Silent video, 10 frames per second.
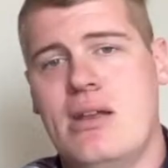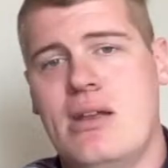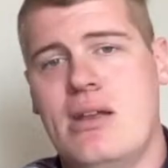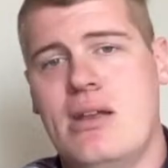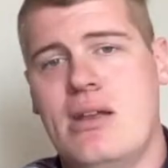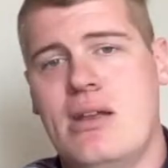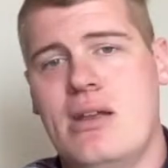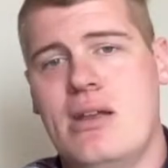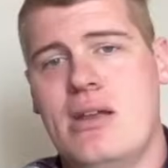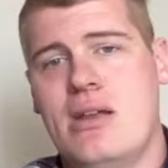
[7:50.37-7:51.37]
the
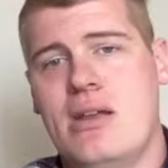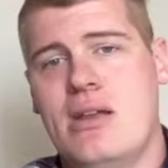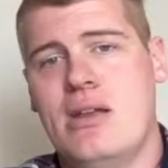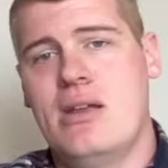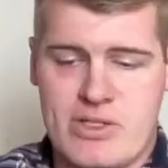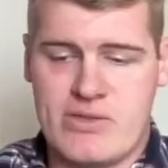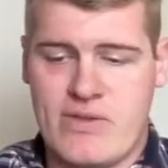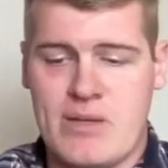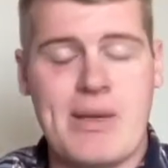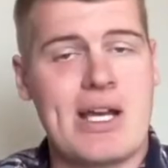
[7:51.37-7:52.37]
need and how much
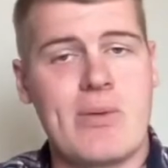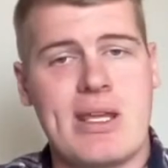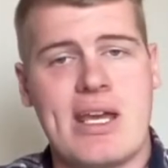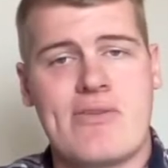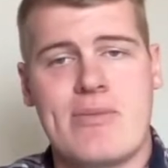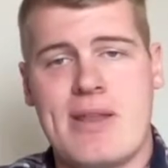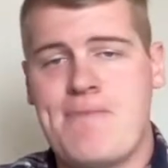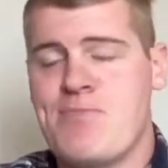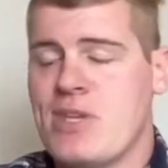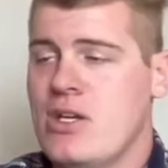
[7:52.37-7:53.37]
feedback we get from
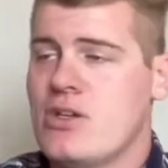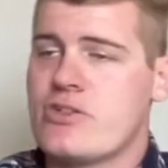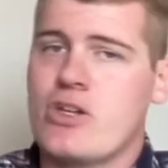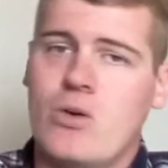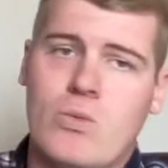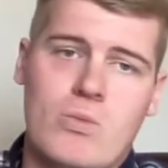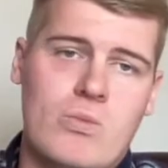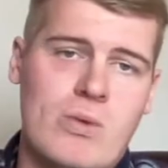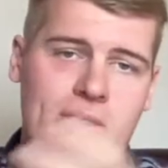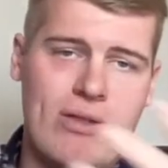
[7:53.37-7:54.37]
them. So
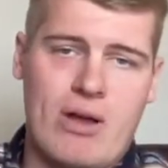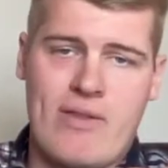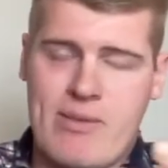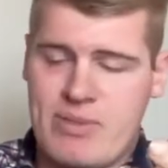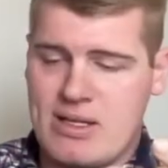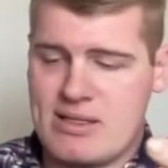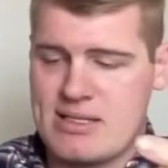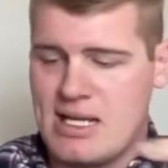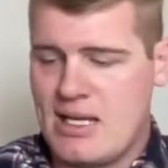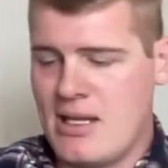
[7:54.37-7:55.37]
with all that being
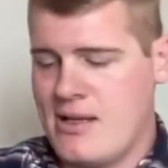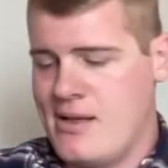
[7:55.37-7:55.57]
said,